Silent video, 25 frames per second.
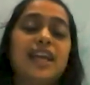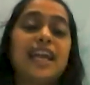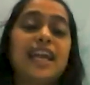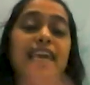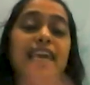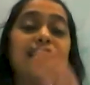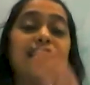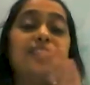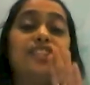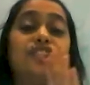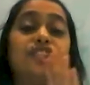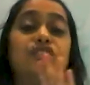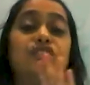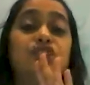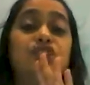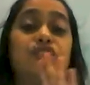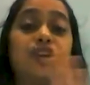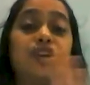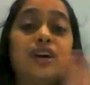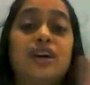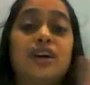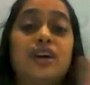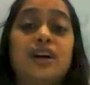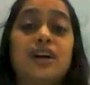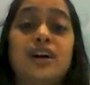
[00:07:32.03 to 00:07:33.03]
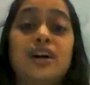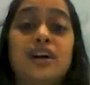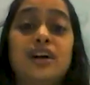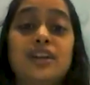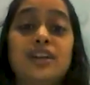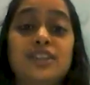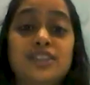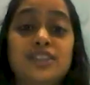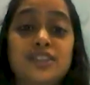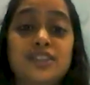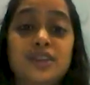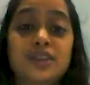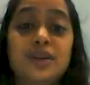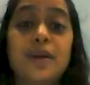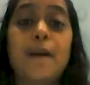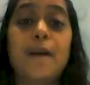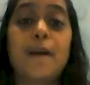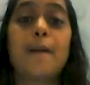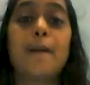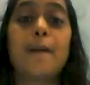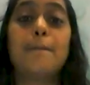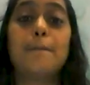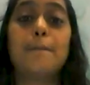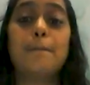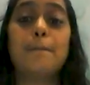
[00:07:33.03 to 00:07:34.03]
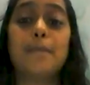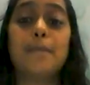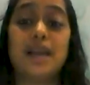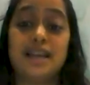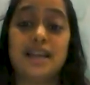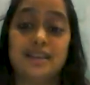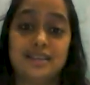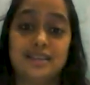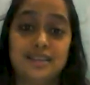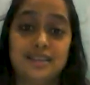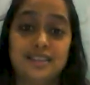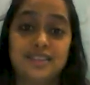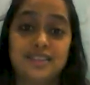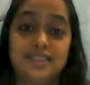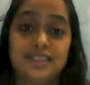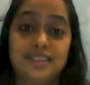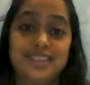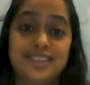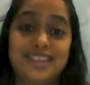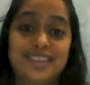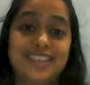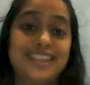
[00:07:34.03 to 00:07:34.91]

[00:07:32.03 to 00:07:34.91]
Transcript: It just melts.